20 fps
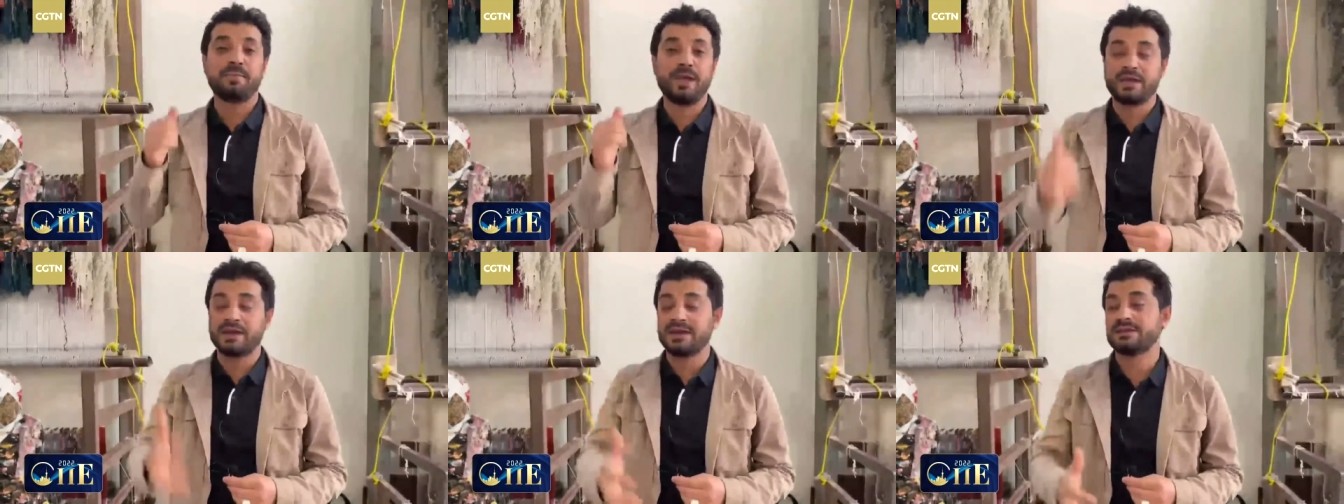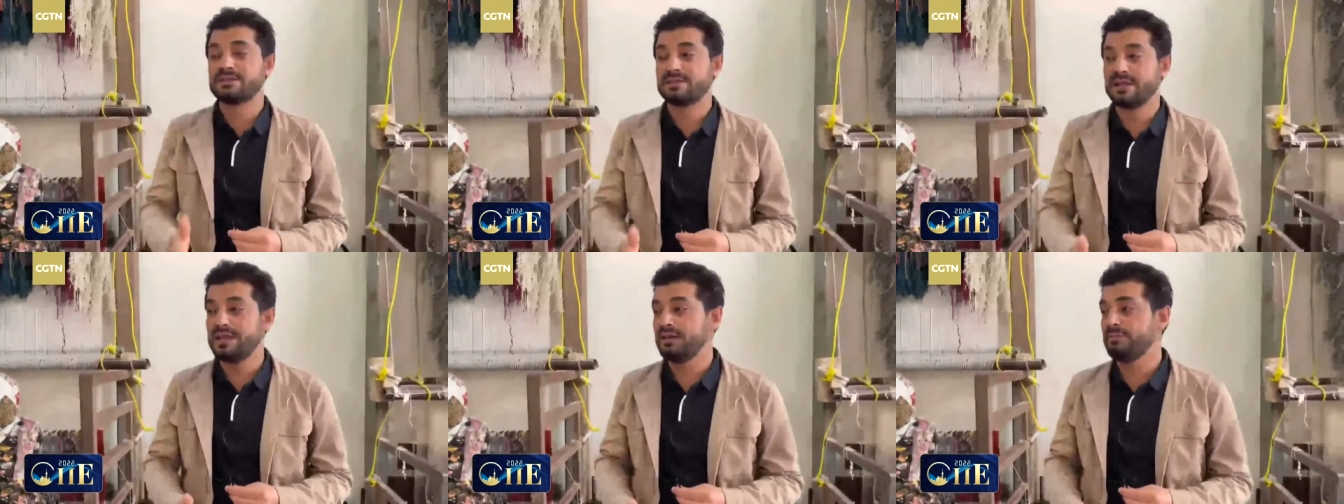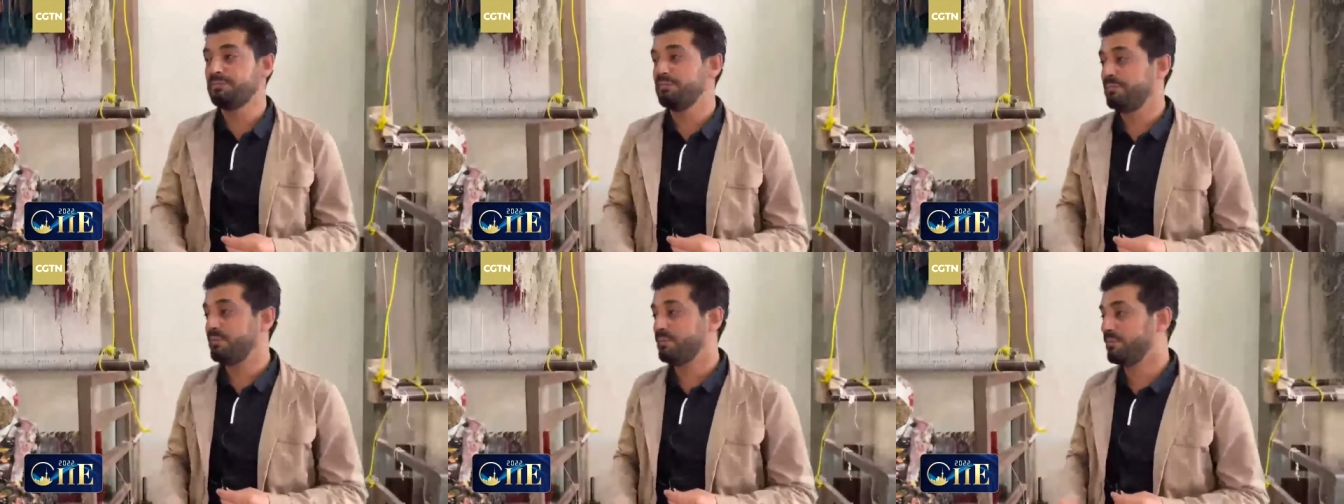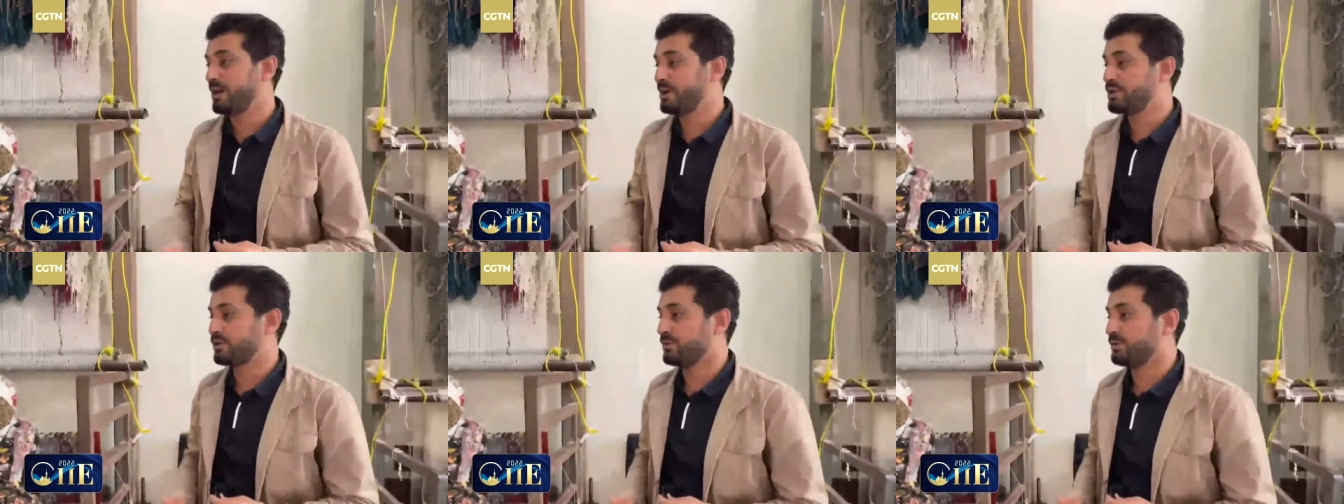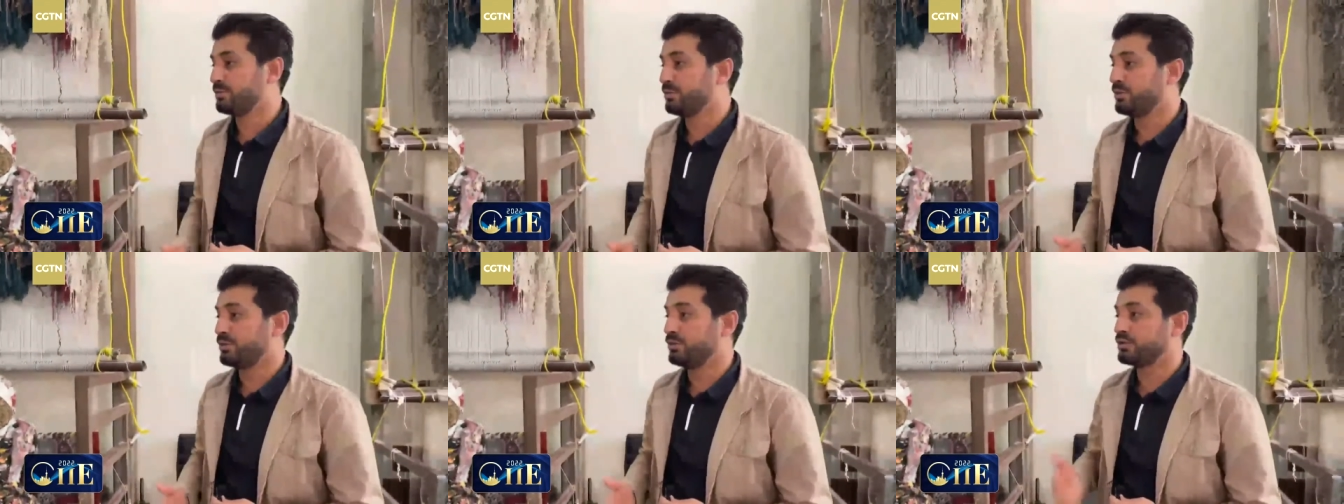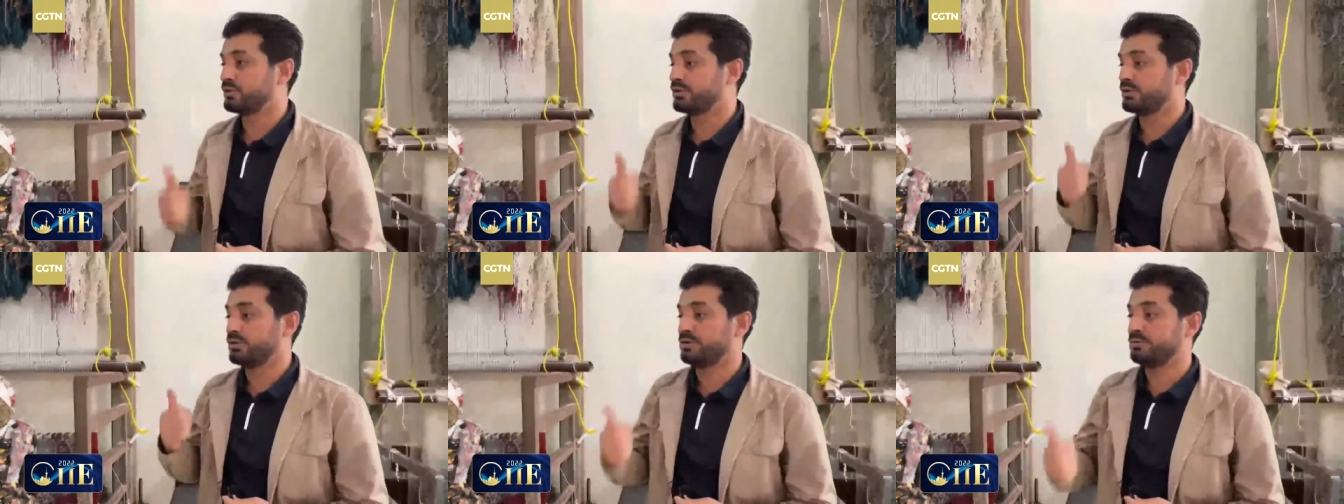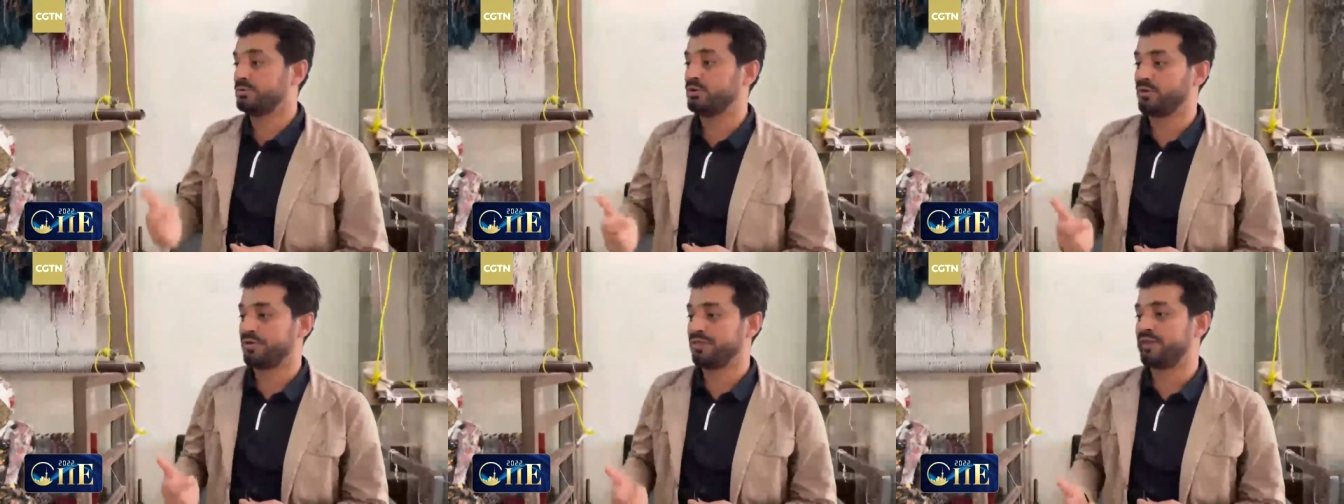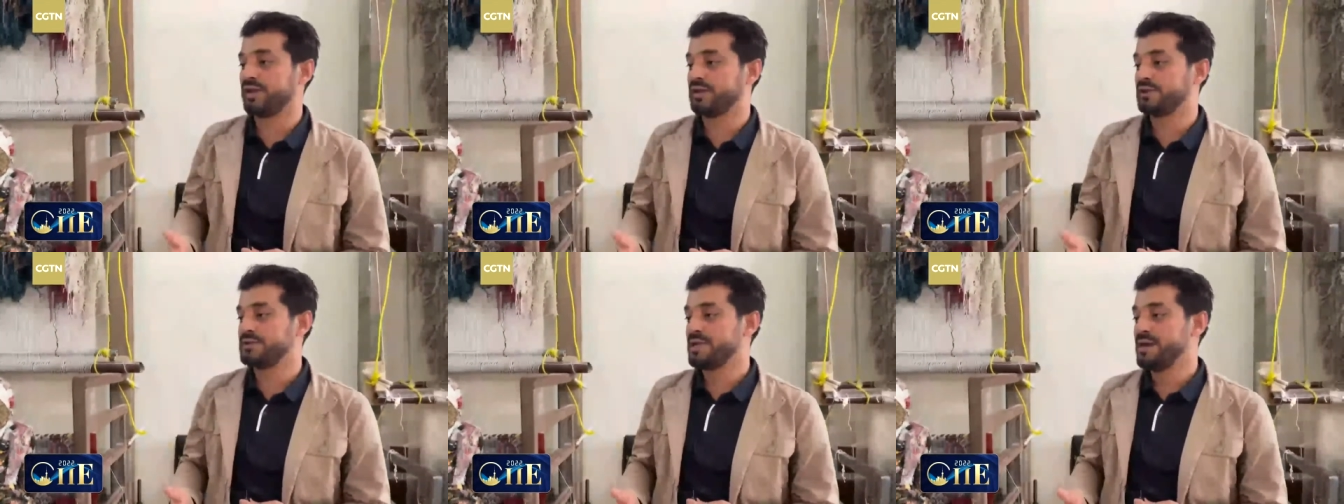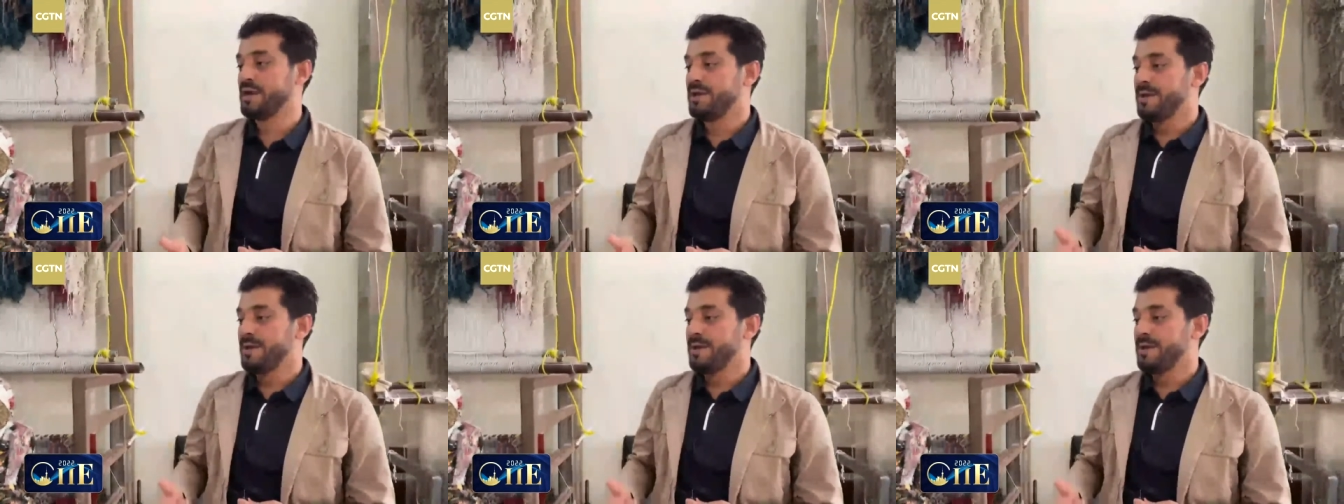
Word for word: against and much more uh, more things.